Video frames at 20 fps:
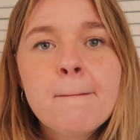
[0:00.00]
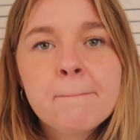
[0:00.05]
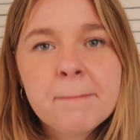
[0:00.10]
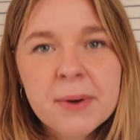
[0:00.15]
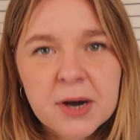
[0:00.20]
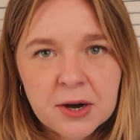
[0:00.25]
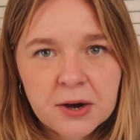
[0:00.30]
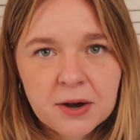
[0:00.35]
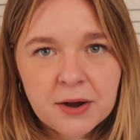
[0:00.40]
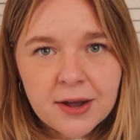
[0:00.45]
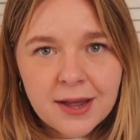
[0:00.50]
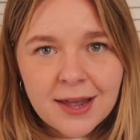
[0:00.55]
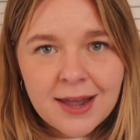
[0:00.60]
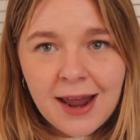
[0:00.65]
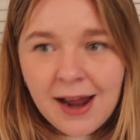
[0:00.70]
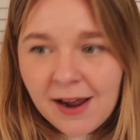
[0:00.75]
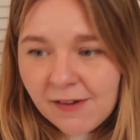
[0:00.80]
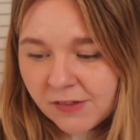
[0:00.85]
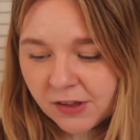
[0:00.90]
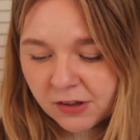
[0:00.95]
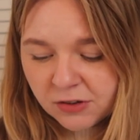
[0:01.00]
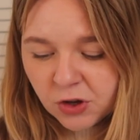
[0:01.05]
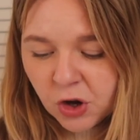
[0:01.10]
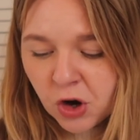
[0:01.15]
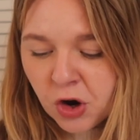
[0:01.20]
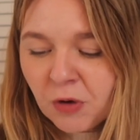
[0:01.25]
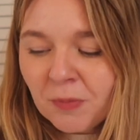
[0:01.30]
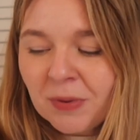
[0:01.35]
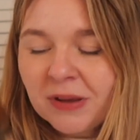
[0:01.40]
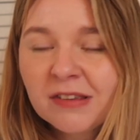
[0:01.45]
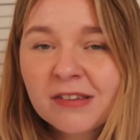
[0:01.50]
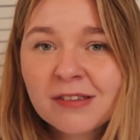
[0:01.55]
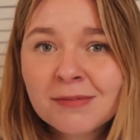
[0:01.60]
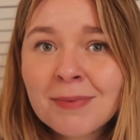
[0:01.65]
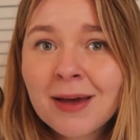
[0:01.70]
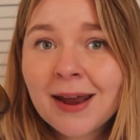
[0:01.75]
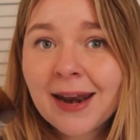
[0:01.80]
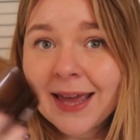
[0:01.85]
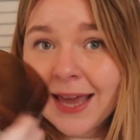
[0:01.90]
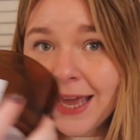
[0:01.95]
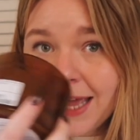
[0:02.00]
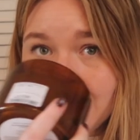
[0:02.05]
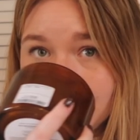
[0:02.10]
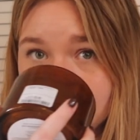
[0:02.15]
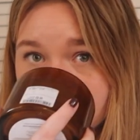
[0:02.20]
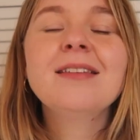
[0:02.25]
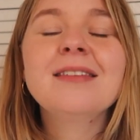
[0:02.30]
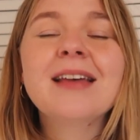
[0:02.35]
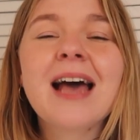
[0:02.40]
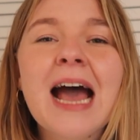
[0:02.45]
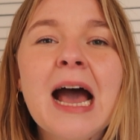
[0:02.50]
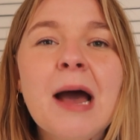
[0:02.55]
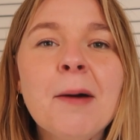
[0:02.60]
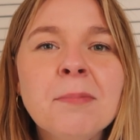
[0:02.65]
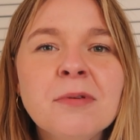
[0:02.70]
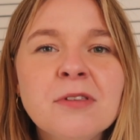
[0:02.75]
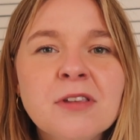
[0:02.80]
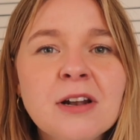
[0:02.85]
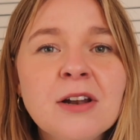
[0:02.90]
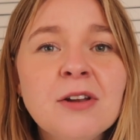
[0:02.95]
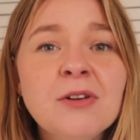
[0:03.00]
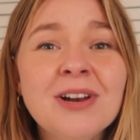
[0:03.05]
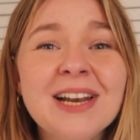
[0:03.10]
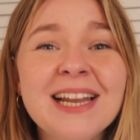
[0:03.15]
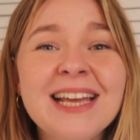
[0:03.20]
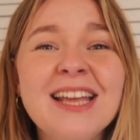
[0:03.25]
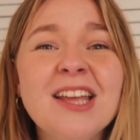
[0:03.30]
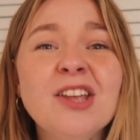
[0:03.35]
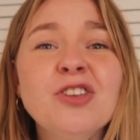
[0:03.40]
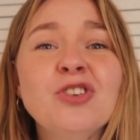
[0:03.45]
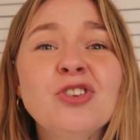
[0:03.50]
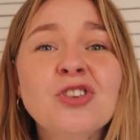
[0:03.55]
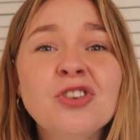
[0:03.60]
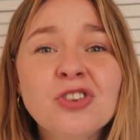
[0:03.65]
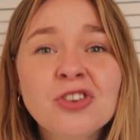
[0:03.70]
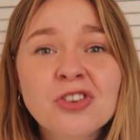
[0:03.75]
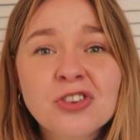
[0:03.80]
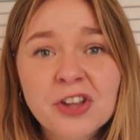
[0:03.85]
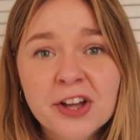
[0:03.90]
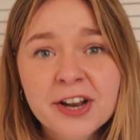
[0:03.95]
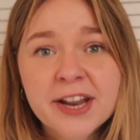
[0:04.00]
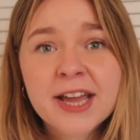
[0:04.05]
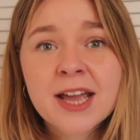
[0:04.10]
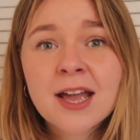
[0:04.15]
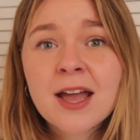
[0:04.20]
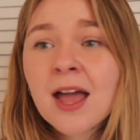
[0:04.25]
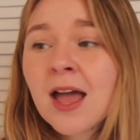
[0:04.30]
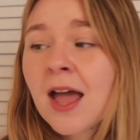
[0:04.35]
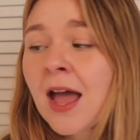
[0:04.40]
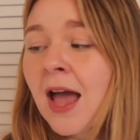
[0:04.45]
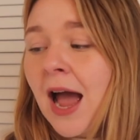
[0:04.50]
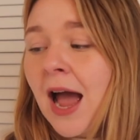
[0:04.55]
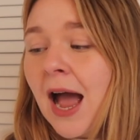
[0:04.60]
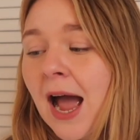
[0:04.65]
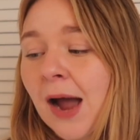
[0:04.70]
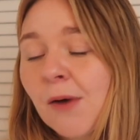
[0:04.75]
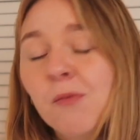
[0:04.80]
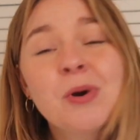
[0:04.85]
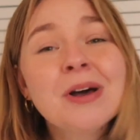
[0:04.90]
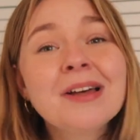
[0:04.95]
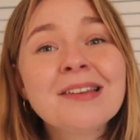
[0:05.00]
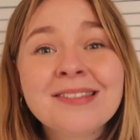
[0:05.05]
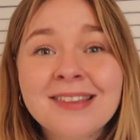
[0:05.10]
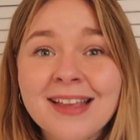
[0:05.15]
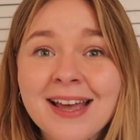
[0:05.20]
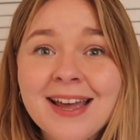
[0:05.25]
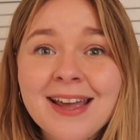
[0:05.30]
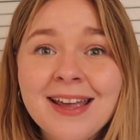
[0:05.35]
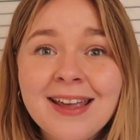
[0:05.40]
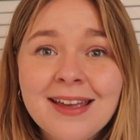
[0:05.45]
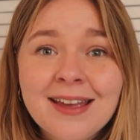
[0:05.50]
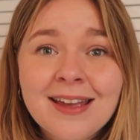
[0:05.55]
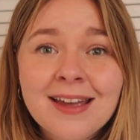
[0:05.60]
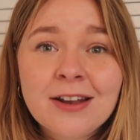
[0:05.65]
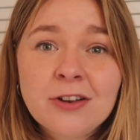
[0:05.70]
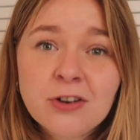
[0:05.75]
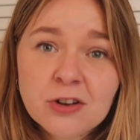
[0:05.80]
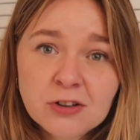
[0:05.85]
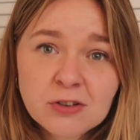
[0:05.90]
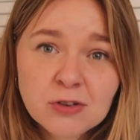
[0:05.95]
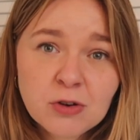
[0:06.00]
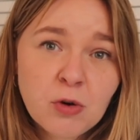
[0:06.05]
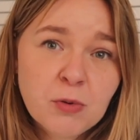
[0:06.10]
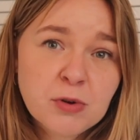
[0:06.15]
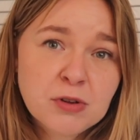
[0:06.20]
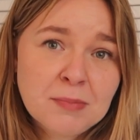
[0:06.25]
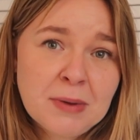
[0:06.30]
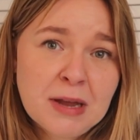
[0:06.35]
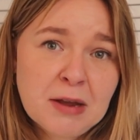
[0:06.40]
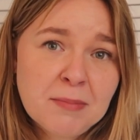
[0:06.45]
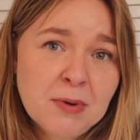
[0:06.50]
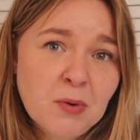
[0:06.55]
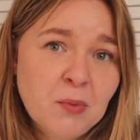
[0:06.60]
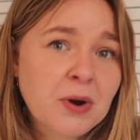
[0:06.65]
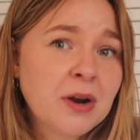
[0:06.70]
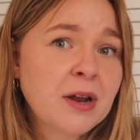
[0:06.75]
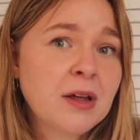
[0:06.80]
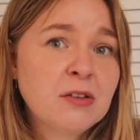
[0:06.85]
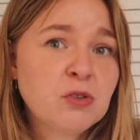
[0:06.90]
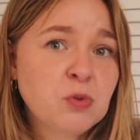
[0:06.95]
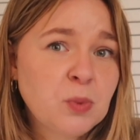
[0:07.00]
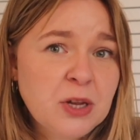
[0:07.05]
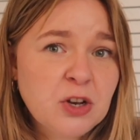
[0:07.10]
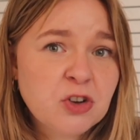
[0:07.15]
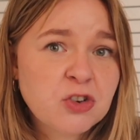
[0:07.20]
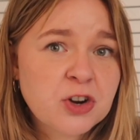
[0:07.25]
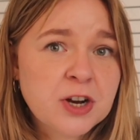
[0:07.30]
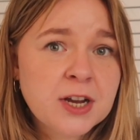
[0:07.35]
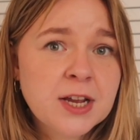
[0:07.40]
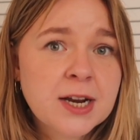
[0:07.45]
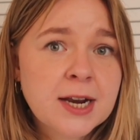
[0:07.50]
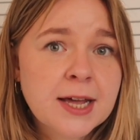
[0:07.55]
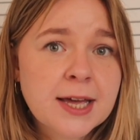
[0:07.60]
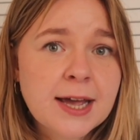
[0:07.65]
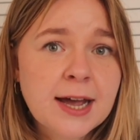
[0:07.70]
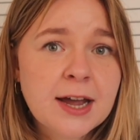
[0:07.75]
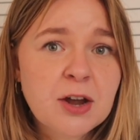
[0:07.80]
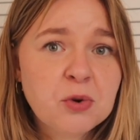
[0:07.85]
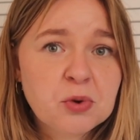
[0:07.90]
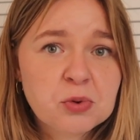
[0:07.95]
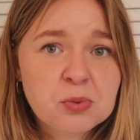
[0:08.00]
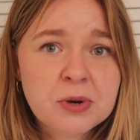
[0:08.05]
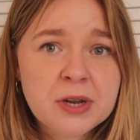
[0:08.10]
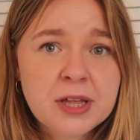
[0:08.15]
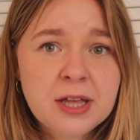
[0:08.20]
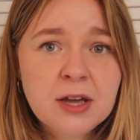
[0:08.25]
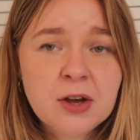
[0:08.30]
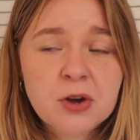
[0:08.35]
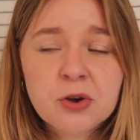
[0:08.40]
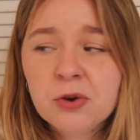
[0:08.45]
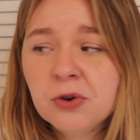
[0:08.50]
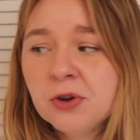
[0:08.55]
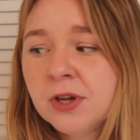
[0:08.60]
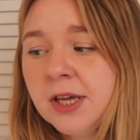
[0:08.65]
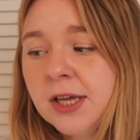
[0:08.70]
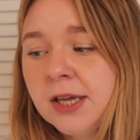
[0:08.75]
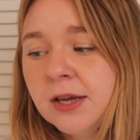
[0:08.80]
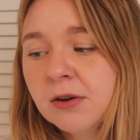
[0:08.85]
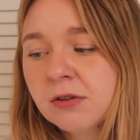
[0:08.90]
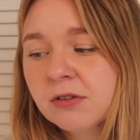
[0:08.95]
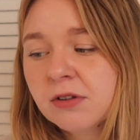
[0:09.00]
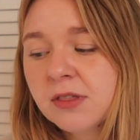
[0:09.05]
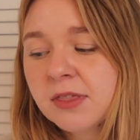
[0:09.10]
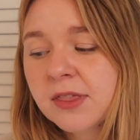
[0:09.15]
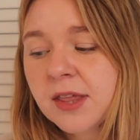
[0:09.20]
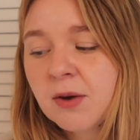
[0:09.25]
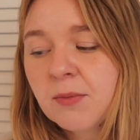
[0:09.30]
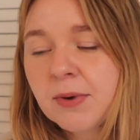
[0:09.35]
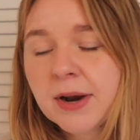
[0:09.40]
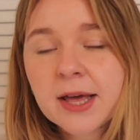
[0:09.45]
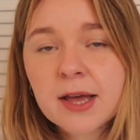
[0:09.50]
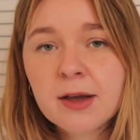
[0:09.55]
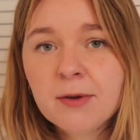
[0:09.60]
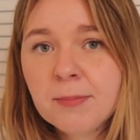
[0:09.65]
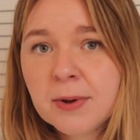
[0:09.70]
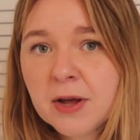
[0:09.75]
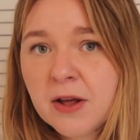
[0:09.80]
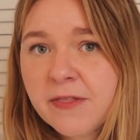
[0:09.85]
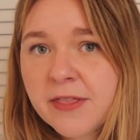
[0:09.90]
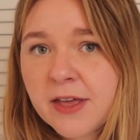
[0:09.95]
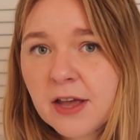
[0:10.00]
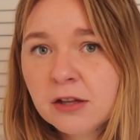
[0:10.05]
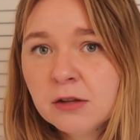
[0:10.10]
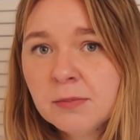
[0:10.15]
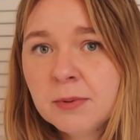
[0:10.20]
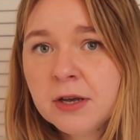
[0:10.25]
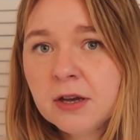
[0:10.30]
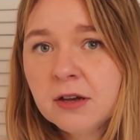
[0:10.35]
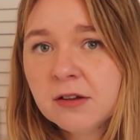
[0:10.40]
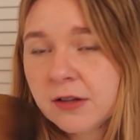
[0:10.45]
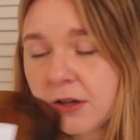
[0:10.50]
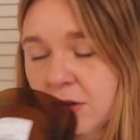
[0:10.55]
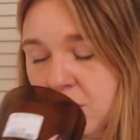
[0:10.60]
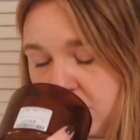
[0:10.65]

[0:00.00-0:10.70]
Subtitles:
But getting this home and smelling it, it's absolutely stunning. I will say it does always make me want a sweet treat. Like I always want to eat a cookie or something when I burn this because it